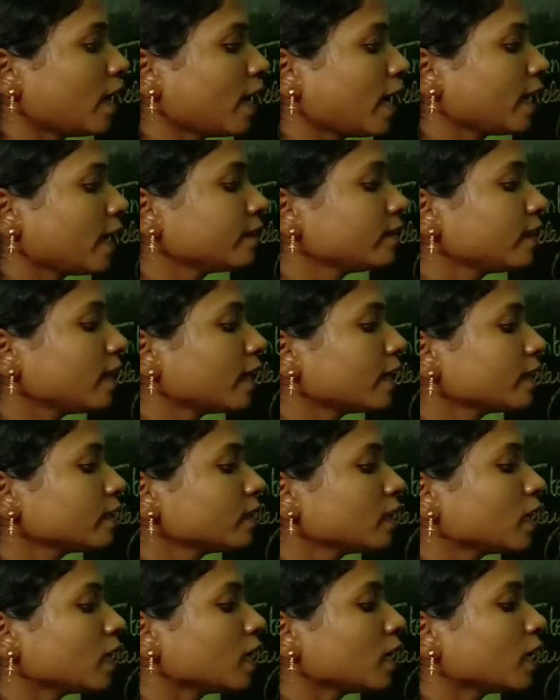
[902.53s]
and then
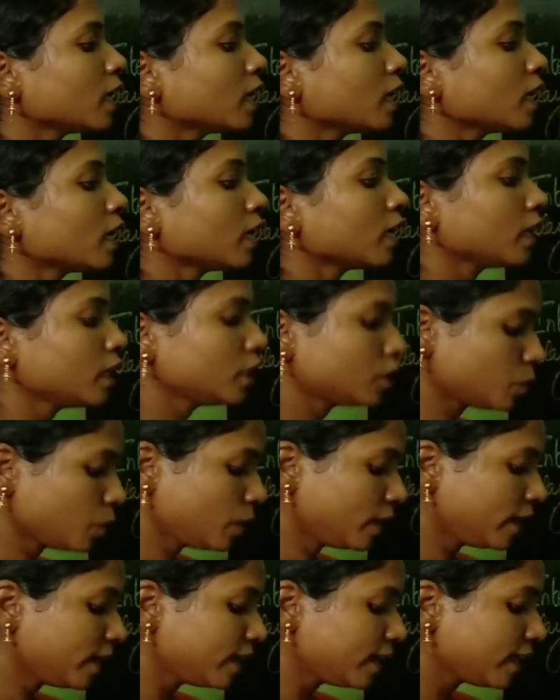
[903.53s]
it
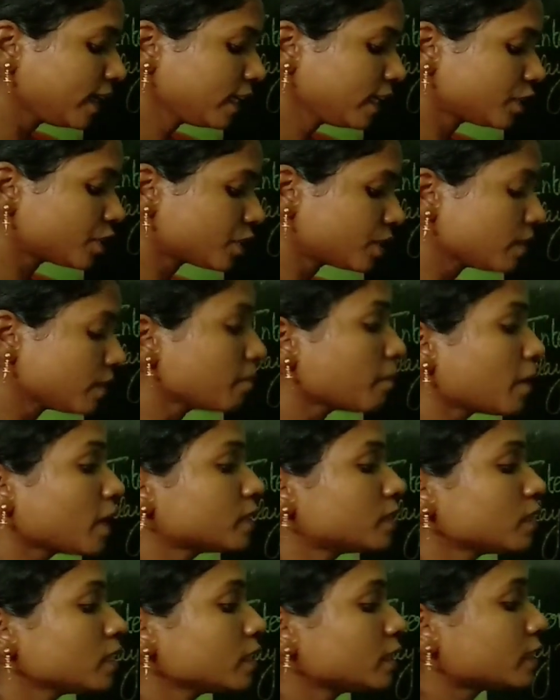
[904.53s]
will reach the
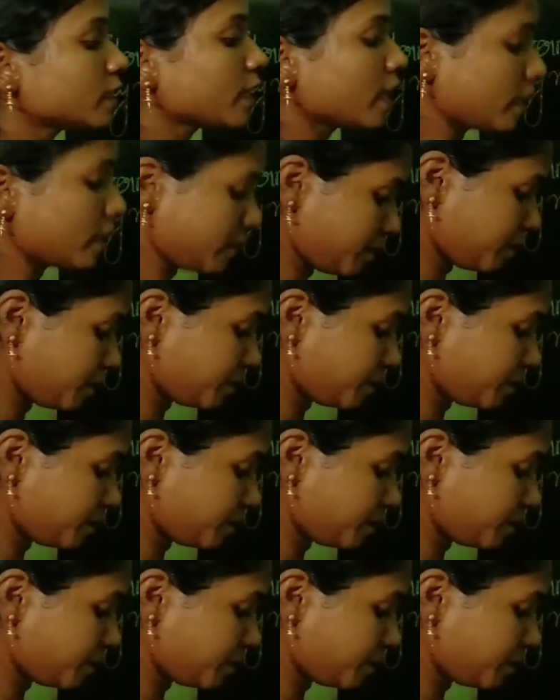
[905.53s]
muscle cell.